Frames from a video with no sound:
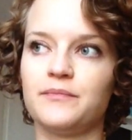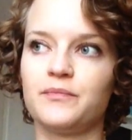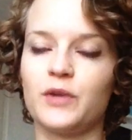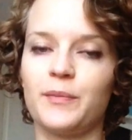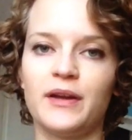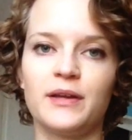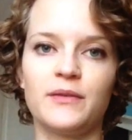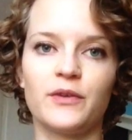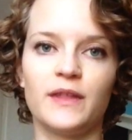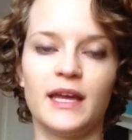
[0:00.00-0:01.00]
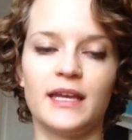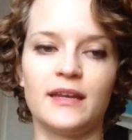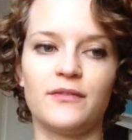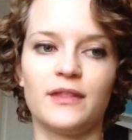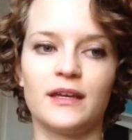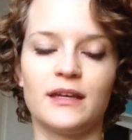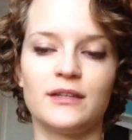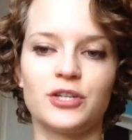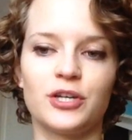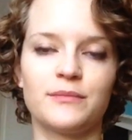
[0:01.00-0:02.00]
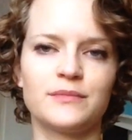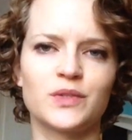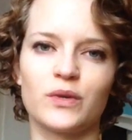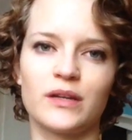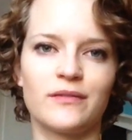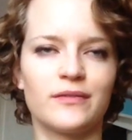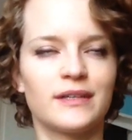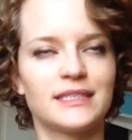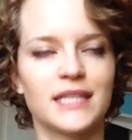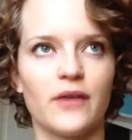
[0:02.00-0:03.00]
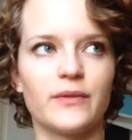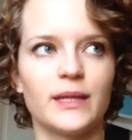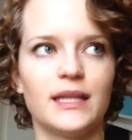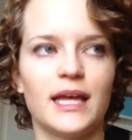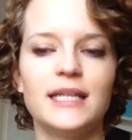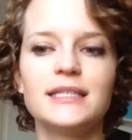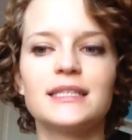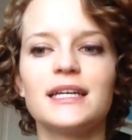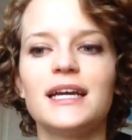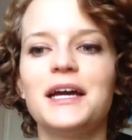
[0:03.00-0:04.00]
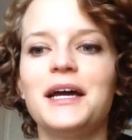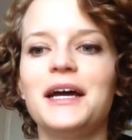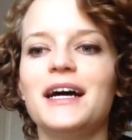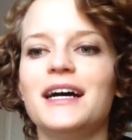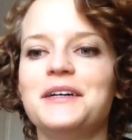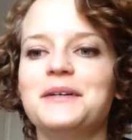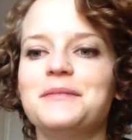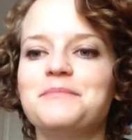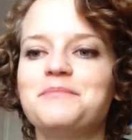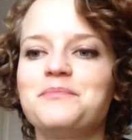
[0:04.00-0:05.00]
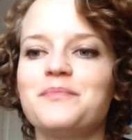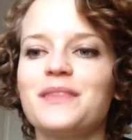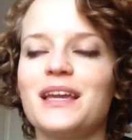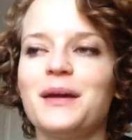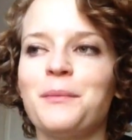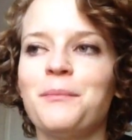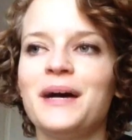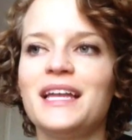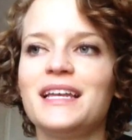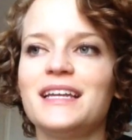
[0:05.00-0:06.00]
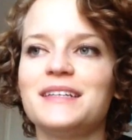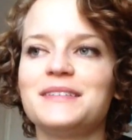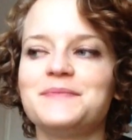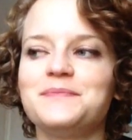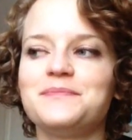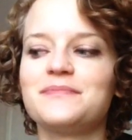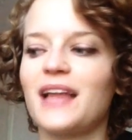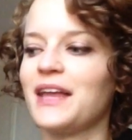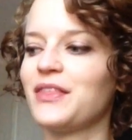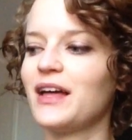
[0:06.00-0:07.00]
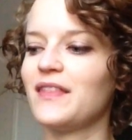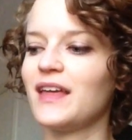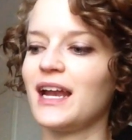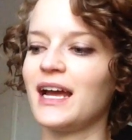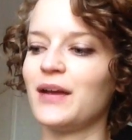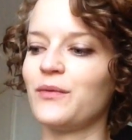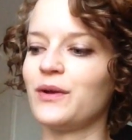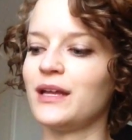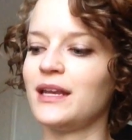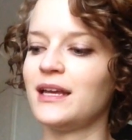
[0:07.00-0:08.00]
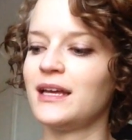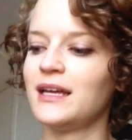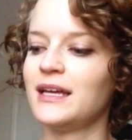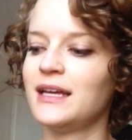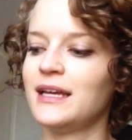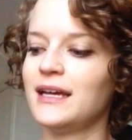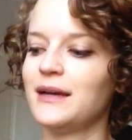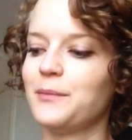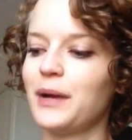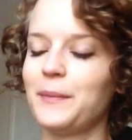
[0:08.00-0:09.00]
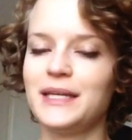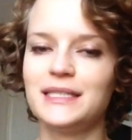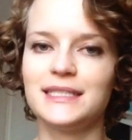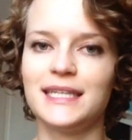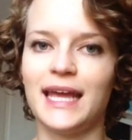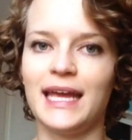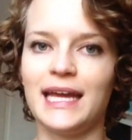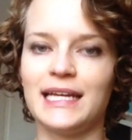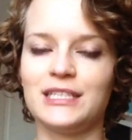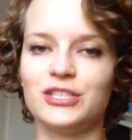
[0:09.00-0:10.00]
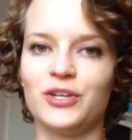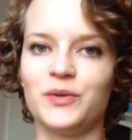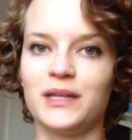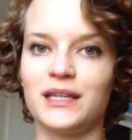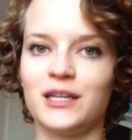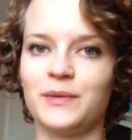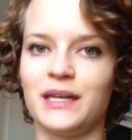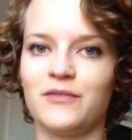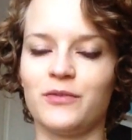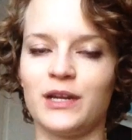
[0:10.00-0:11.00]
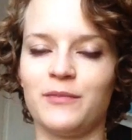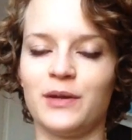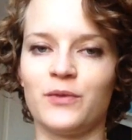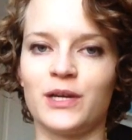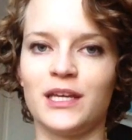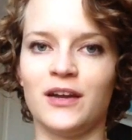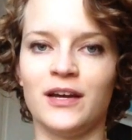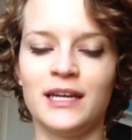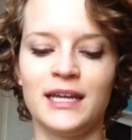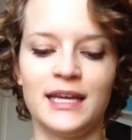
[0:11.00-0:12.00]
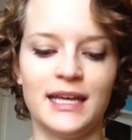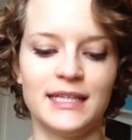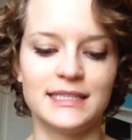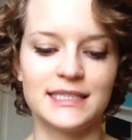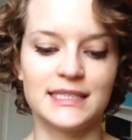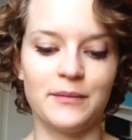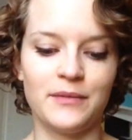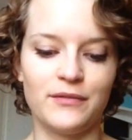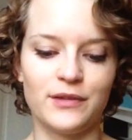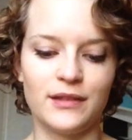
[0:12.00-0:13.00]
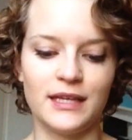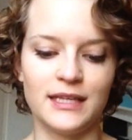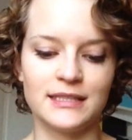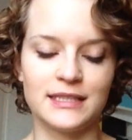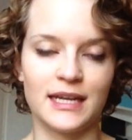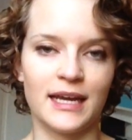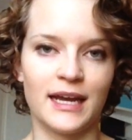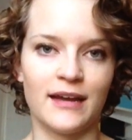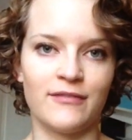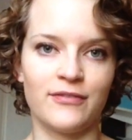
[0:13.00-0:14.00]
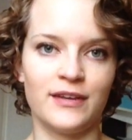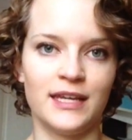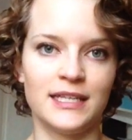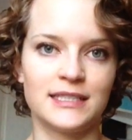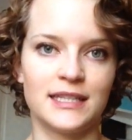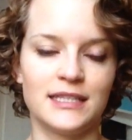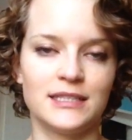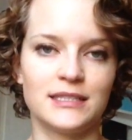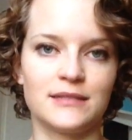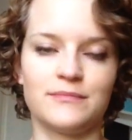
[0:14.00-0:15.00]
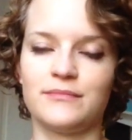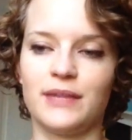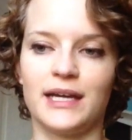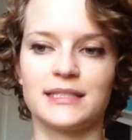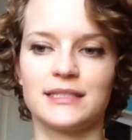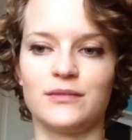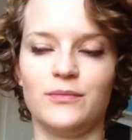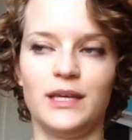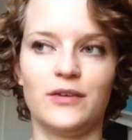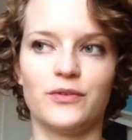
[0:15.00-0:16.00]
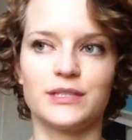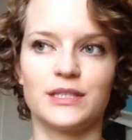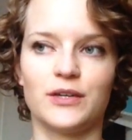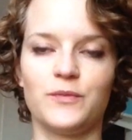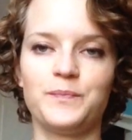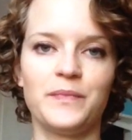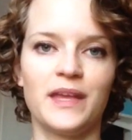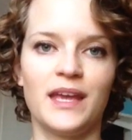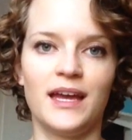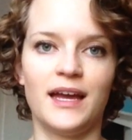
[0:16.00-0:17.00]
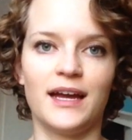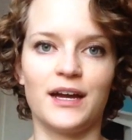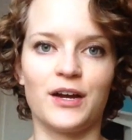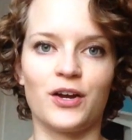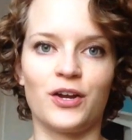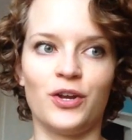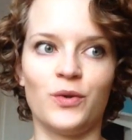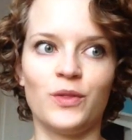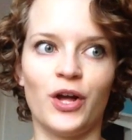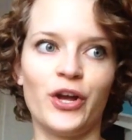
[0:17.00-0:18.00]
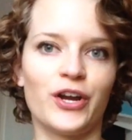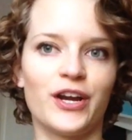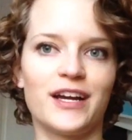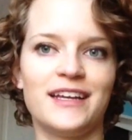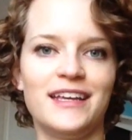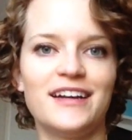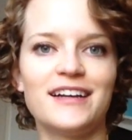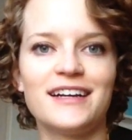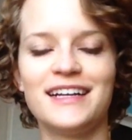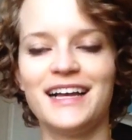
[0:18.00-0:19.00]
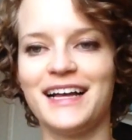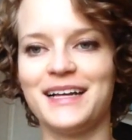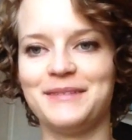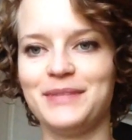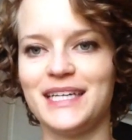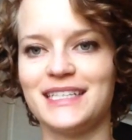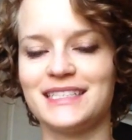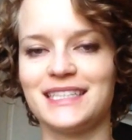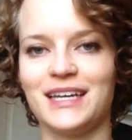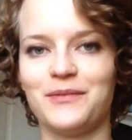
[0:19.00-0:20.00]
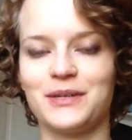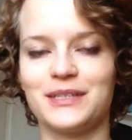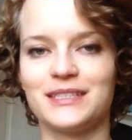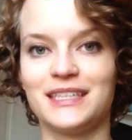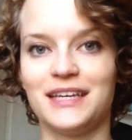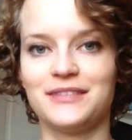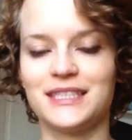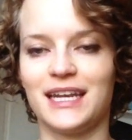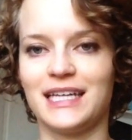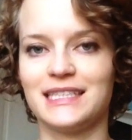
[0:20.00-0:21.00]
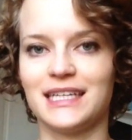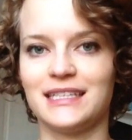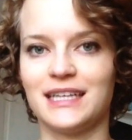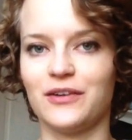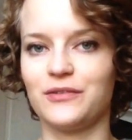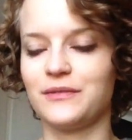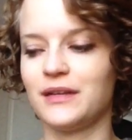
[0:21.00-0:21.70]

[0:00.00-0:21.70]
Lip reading: preparing for the end of the term, sort of. It's not really the end. But I thought that I would pop in today and show you a little bit of what I've been working on. Some of the things that I have knit this past week or so are no longer here because they were gifts that I sent out